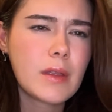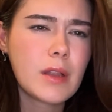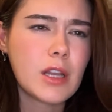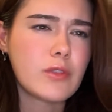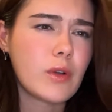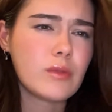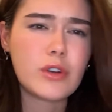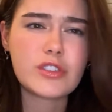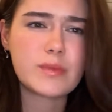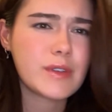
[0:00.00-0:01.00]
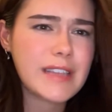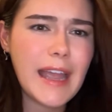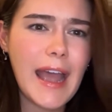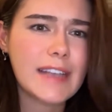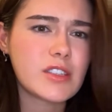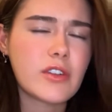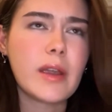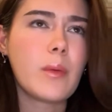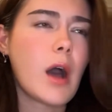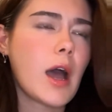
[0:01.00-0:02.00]
La Roche Posay has a great
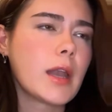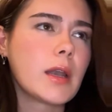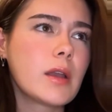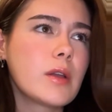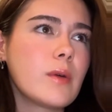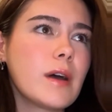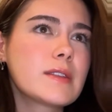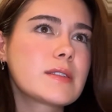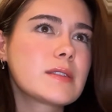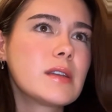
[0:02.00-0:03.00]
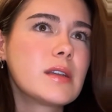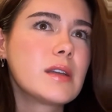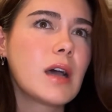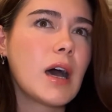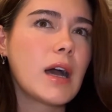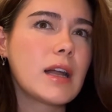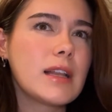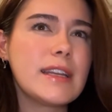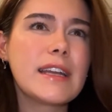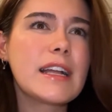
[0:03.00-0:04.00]
one. Who else? uh,
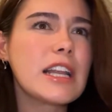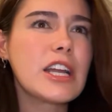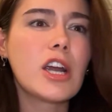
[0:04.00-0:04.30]
Clean and Clear